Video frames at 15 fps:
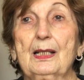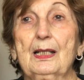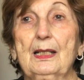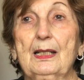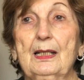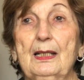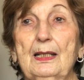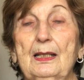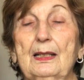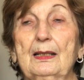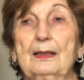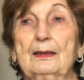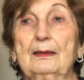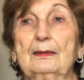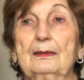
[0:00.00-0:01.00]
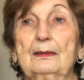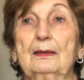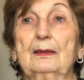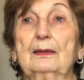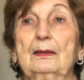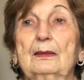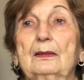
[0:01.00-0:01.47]
he
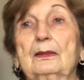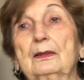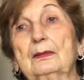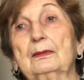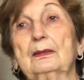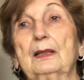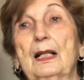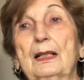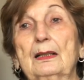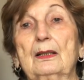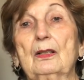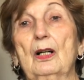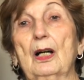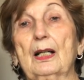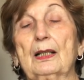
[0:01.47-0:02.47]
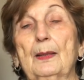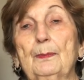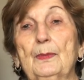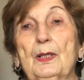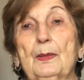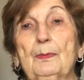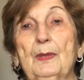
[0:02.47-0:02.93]
kind of caught
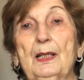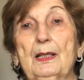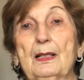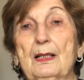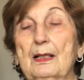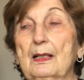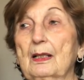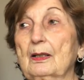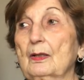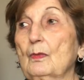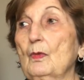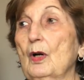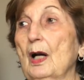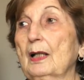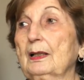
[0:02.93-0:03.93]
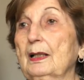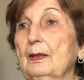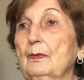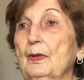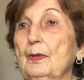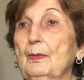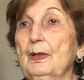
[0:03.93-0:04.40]
up to me and started
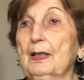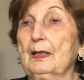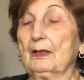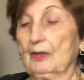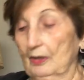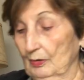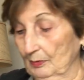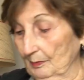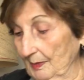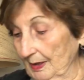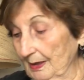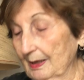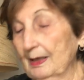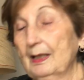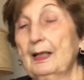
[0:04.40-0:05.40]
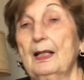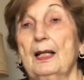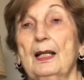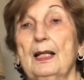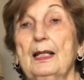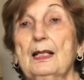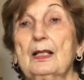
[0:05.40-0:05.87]
walking with me and told me
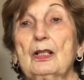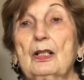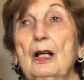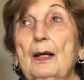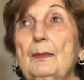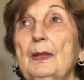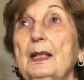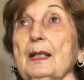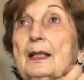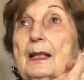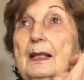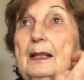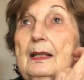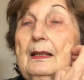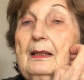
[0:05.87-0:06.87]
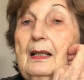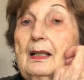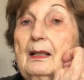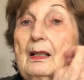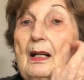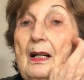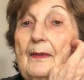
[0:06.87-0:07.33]
he saw me in the
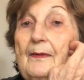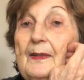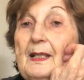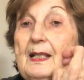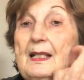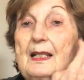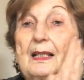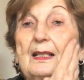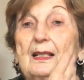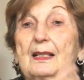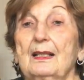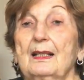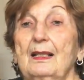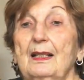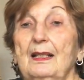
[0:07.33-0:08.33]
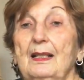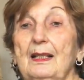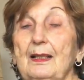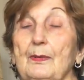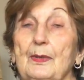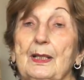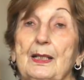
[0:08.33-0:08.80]
Hillel office,
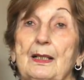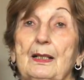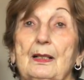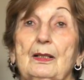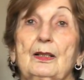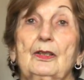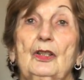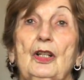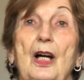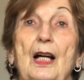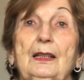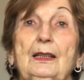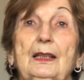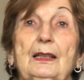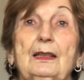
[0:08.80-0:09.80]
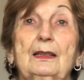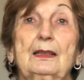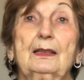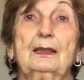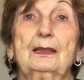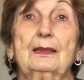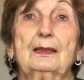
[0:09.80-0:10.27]
and we started talking,
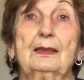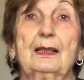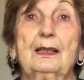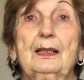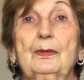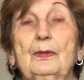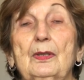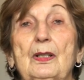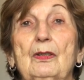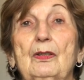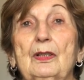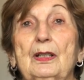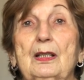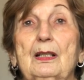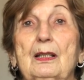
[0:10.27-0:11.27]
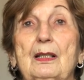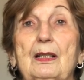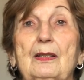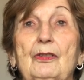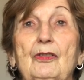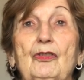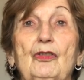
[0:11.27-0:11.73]
and he said he was going to
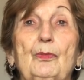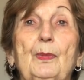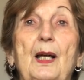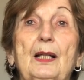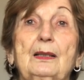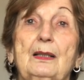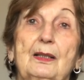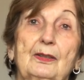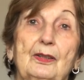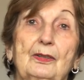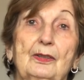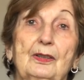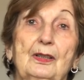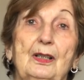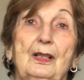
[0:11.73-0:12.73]
the Shabbat dinner